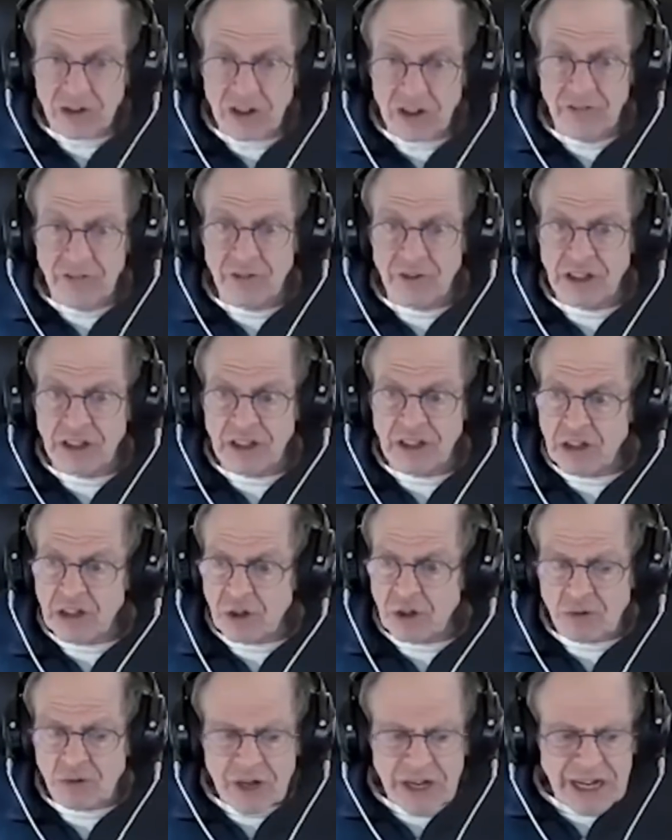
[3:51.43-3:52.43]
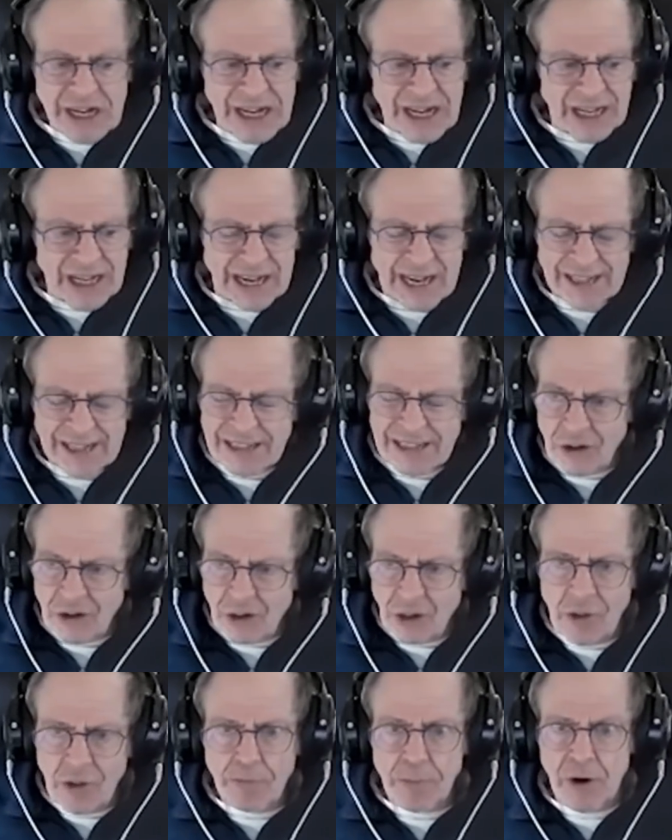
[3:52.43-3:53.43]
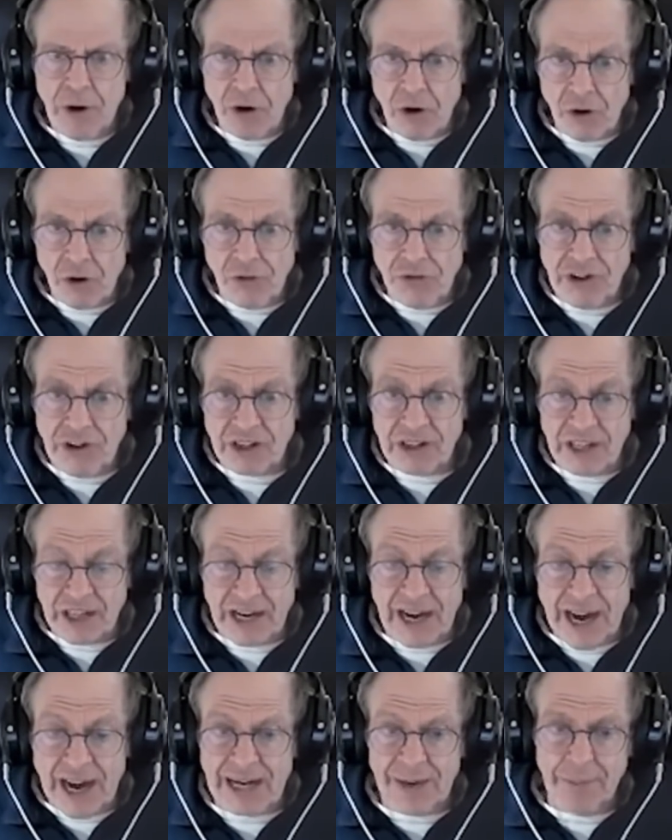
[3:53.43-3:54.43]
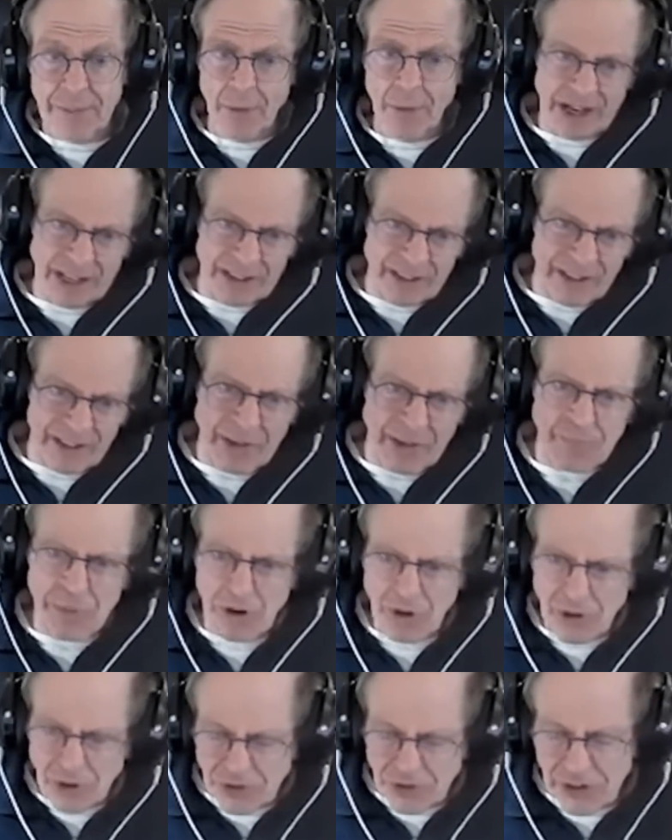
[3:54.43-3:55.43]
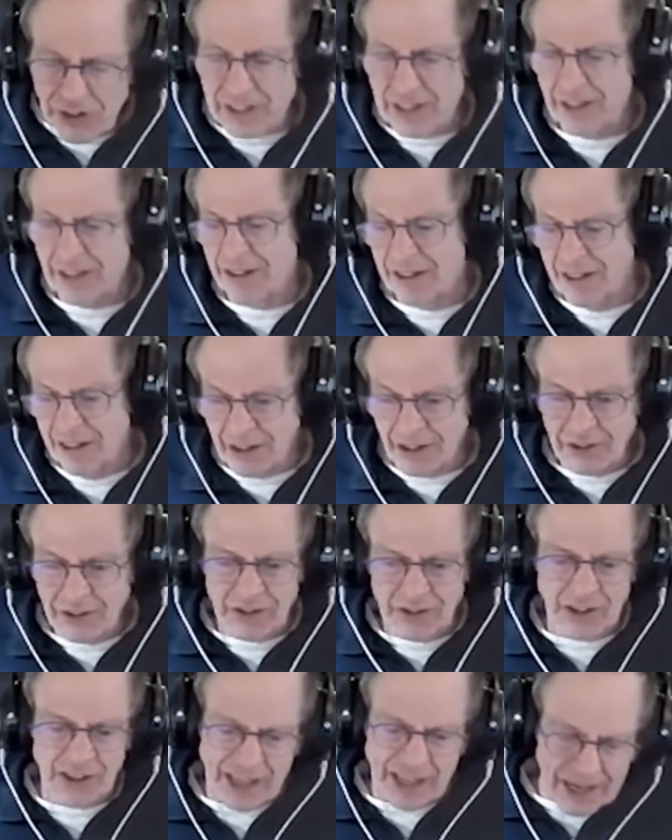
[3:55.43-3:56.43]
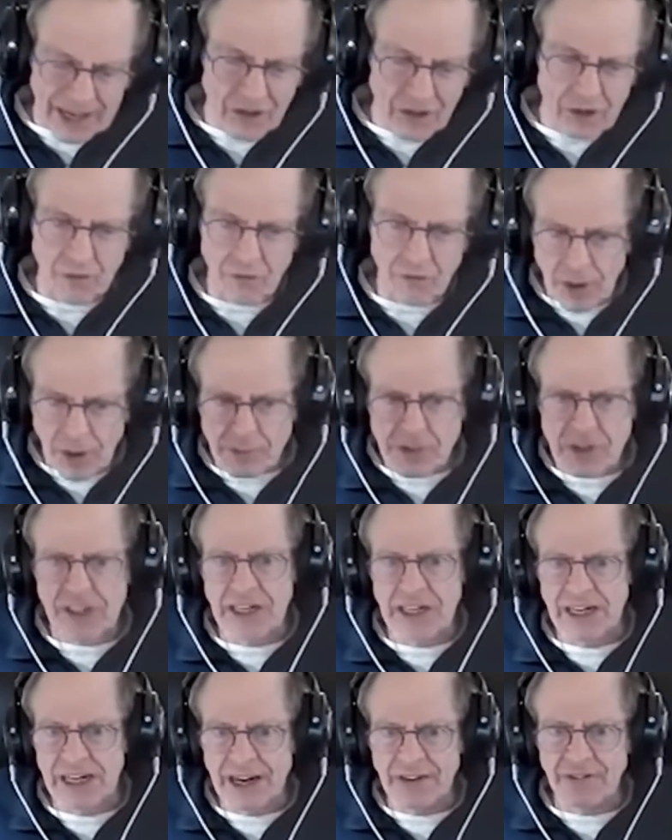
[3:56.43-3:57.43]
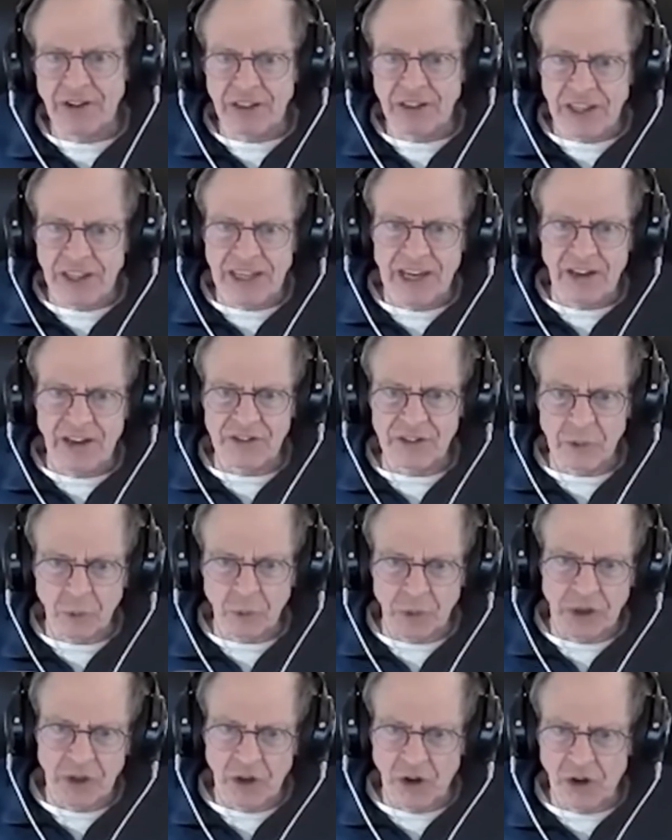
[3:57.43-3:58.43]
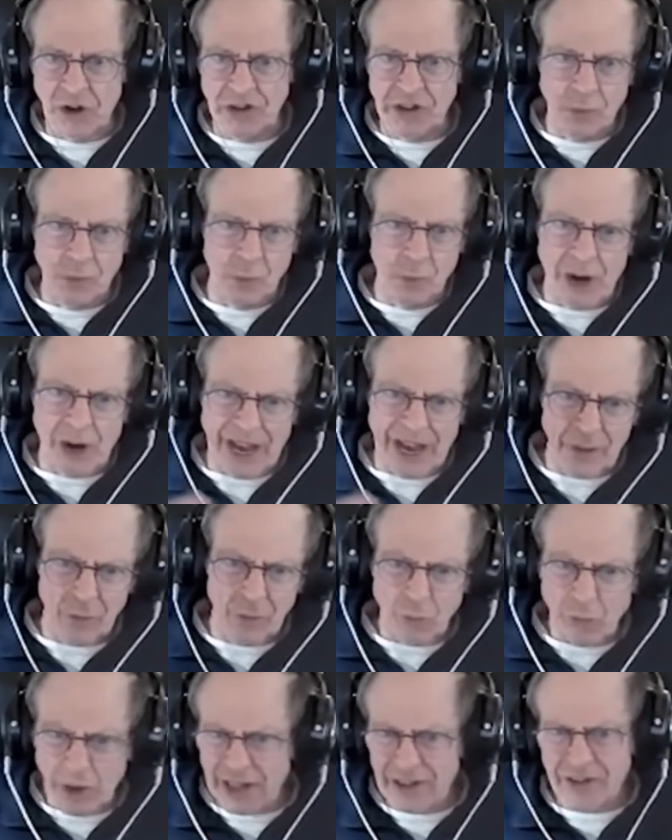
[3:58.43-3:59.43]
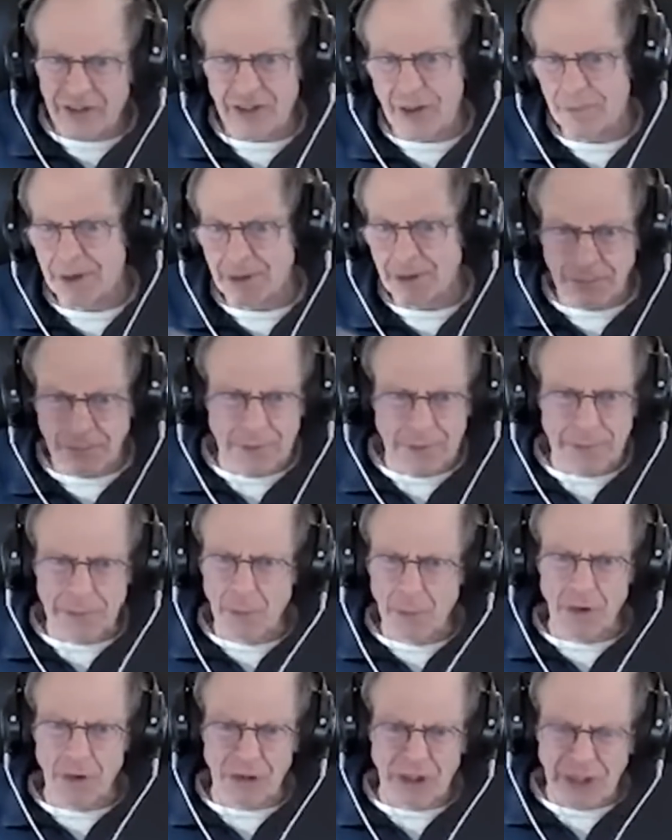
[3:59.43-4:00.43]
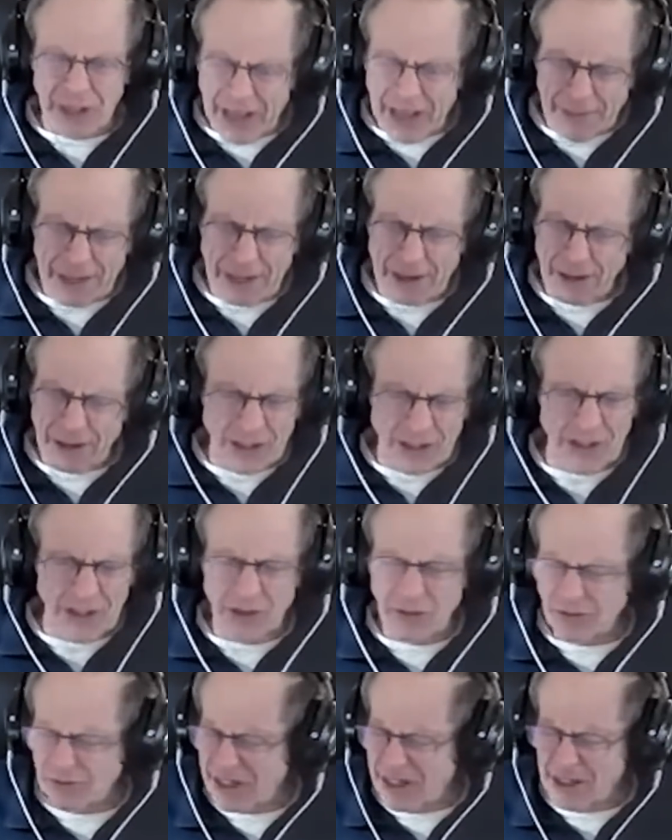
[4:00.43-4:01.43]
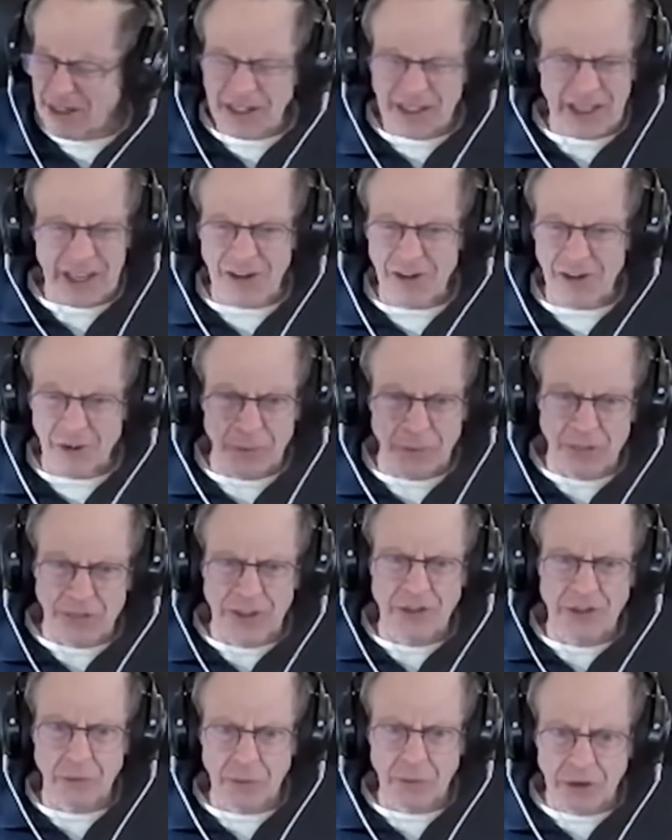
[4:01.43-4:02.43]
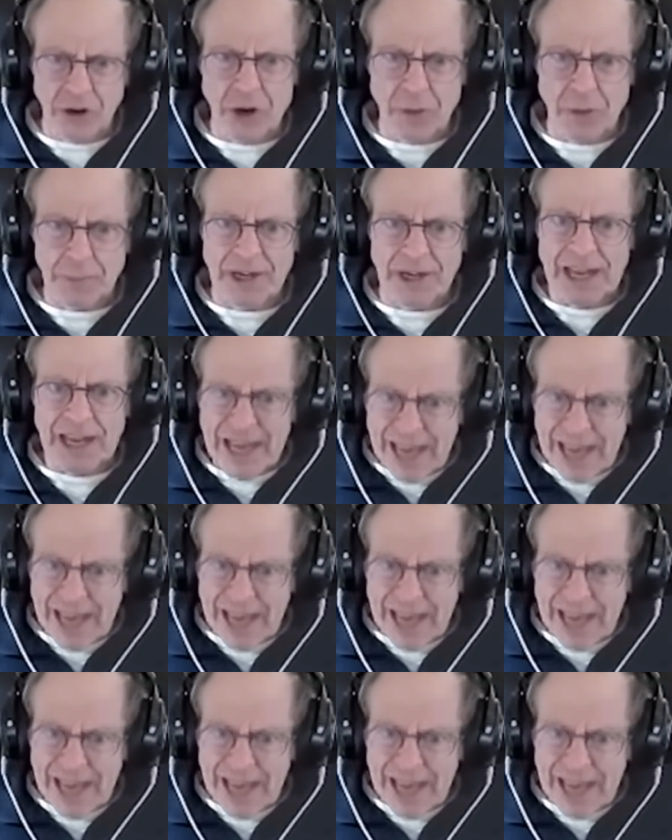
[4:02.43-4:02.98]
of, a nearly perfect economy. When I say perfect, there's a lot of corruption and everything else that went on, the Wild West. People were, terrible things went on. But